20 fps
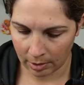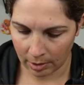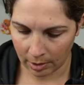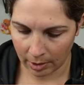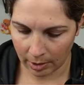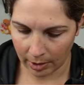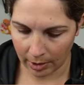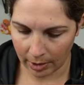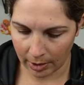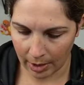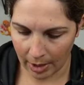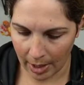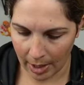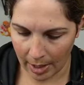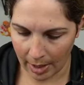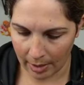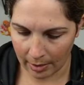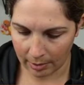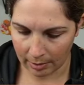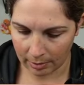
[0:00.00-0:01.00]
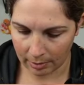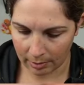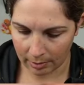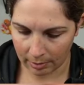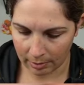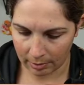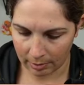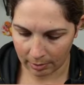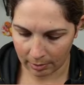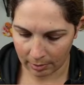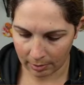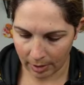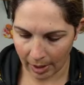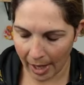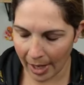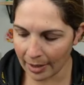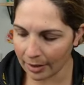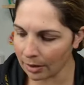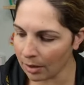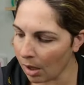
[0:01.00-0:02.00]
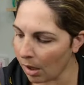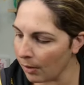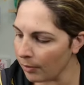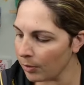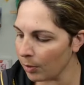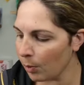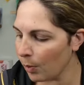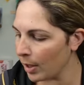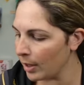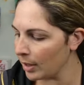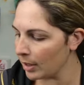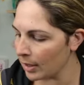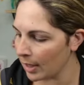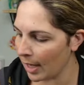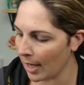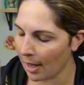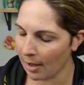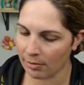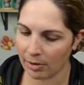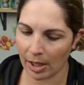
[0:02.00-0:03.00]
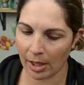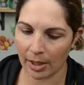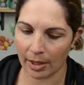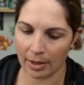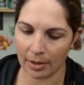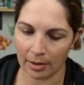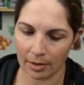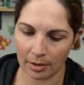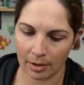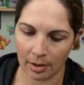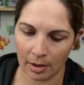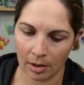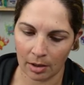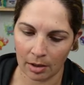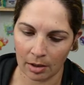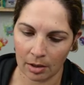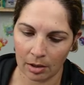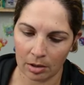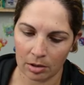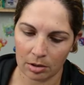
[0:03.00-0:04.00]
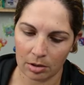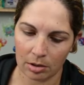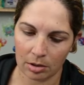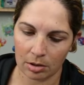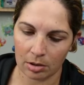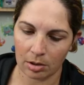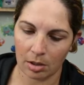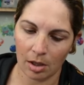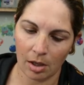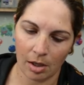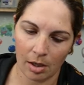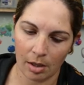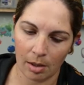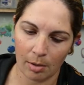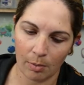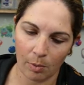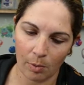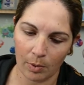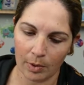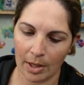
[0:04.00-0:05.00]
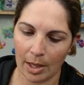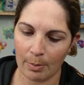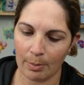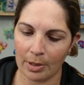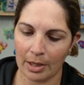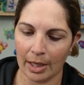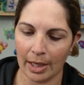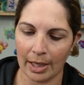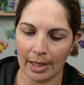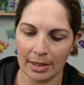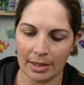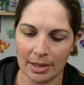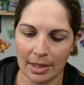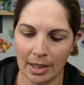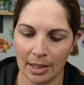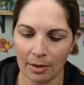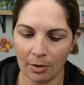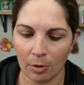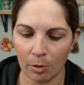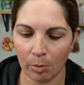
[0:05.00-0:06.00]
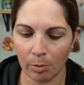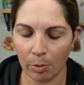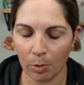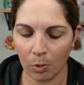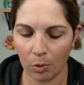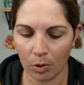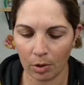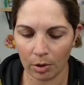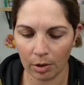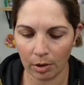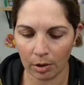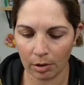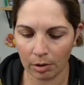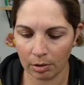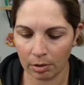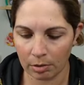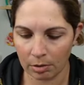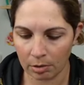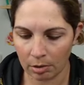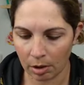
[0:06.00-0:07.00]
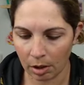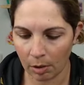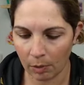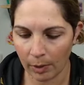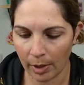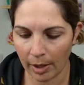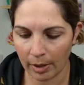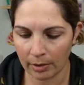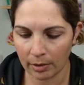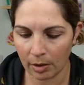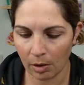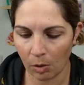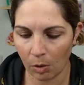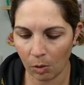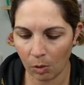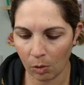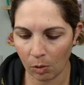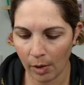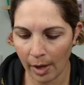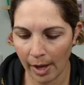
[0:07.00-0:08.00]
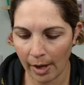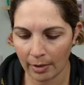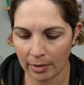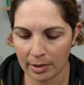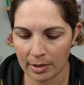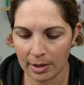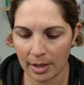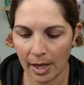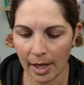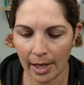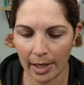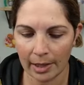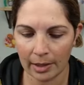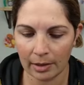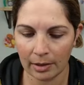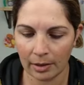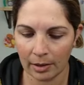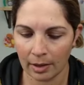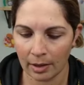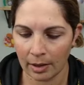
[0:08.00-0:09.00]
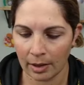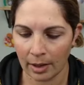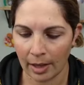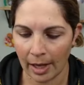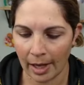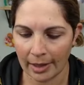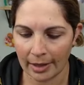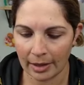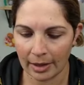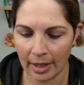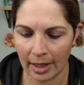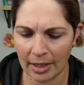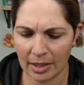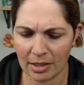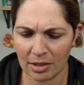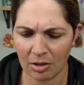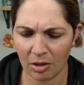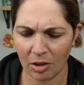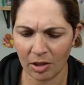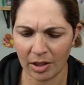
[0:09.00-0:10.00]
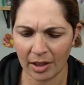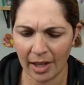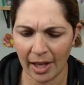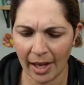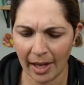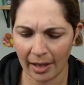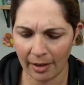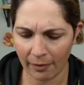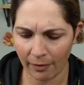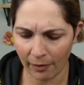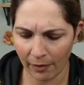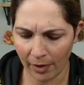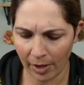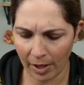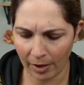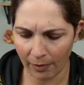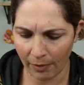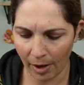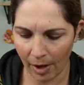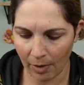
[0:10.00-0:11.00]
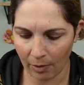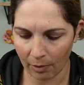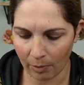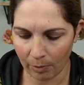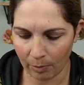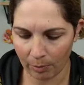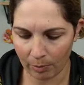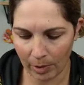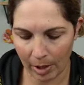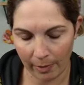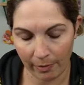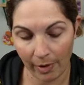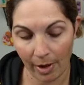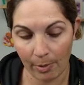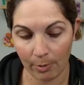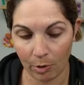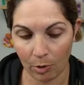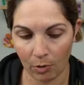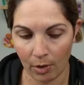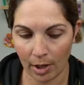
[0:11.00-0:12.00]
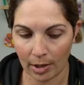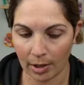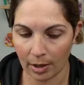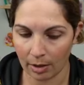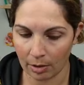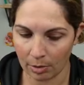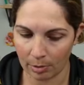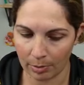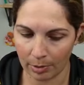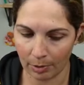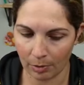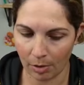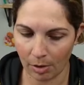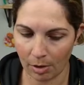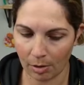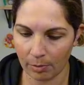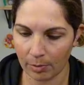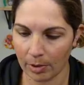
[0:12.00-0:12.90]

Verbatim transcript: Look at that. I love the way that they have that, like, um, what would that be? Like a teal border around the whole outside. I, they started that, if if I if I'm correct, I could be wrong.